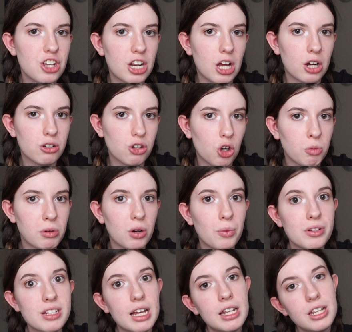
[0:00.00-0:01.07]
in October
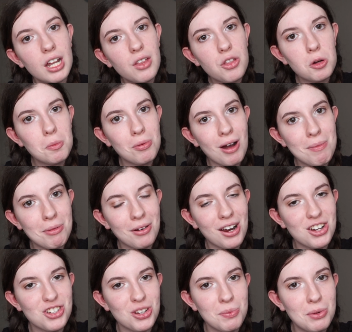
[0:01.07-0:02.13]
was another
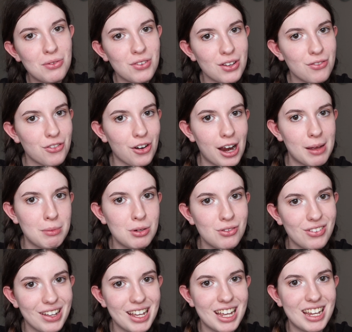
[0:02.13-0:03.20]
preparation movie for a
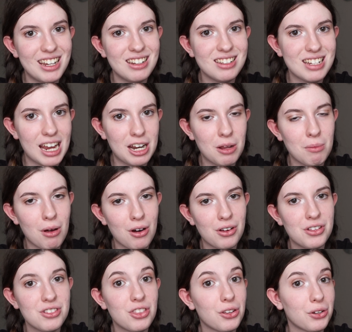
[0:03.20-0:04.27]
movie in Dan and
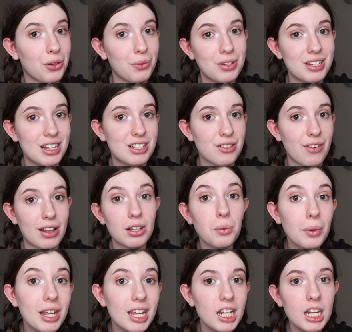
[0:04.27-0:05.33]
Mara's 31 Days of
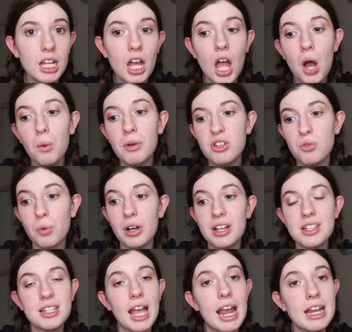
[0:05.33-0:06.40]
Halloween, which
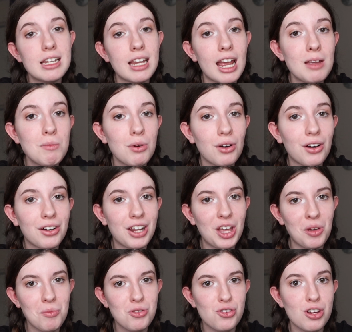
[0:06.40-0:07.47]
was A Nightmare on
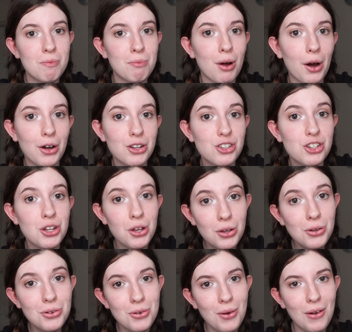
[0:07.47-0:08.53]
Elm Street Part
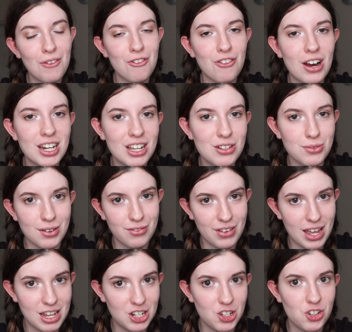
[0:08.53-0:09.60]
2, Freddy's
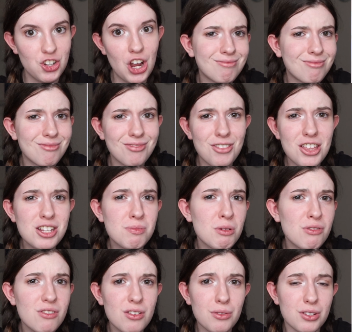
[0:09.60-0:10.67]
Revenge. This
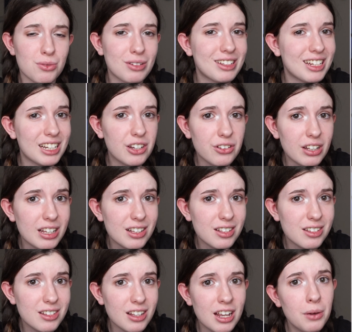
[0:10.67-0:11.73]
movie was
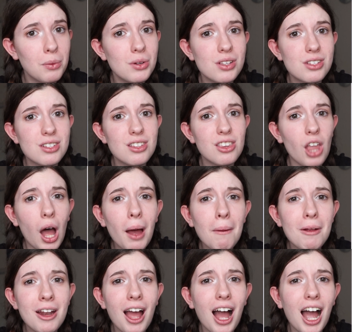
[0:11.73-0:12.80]
ridiculous. It was not,
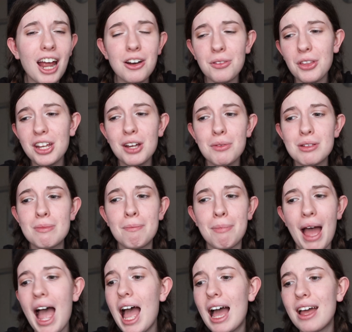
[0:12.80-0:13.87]
I don't think it was
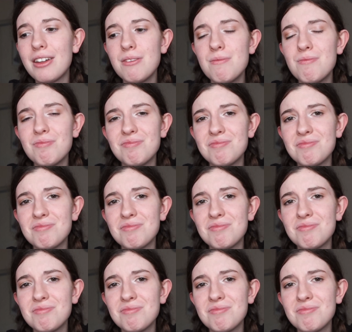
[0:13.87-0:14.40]
bad.